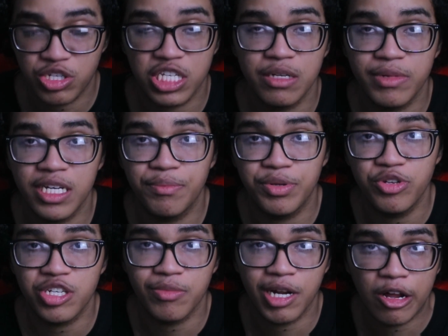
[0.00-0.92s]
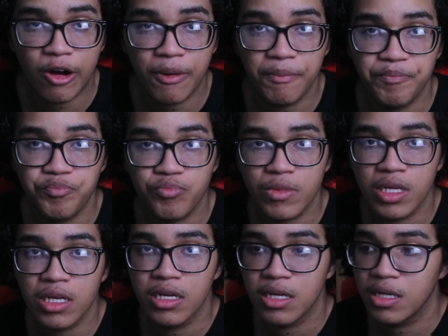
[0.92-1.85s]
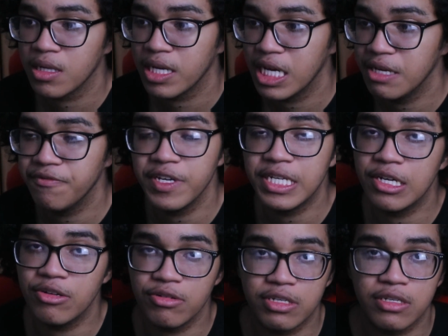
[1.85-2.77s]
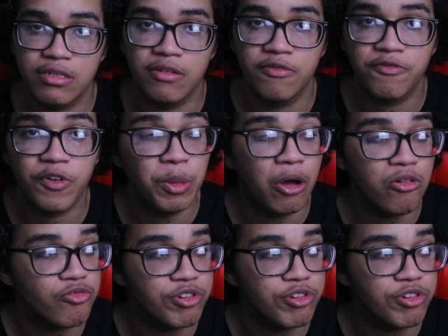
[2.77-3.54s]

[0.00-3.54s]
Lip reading: will see me abuse him a lot. In videos. For no